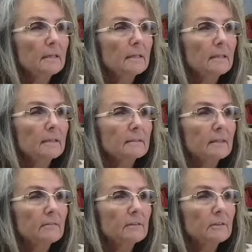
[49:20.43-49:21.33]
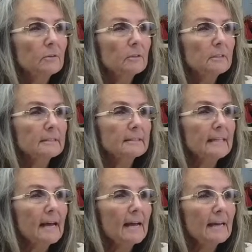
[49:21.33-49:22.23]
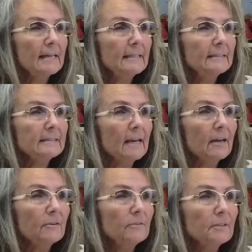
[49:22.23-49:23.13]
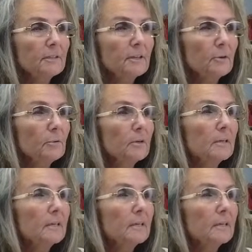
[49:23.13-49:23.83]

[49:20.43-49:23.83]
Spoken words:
Yes, over the door looks nice over the door.